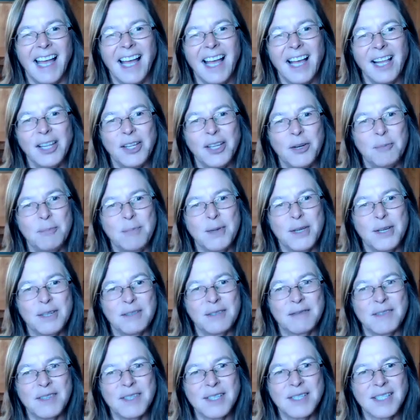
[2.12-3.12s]
Hello,
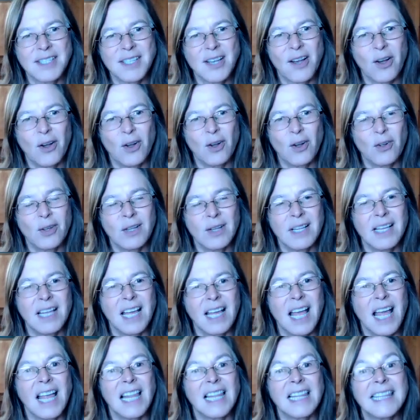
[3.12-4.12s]
beautiful soul.
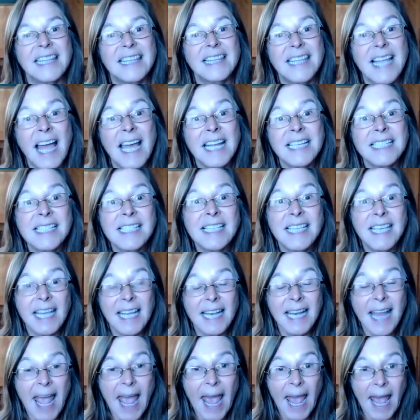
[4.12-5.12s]
Let's
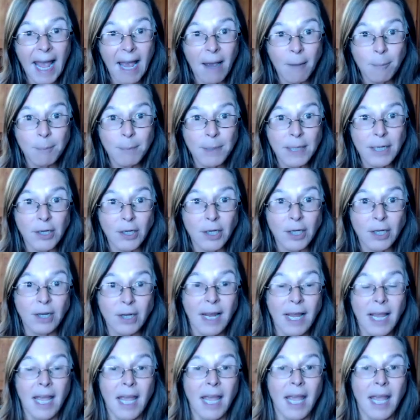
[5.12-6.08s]
get happier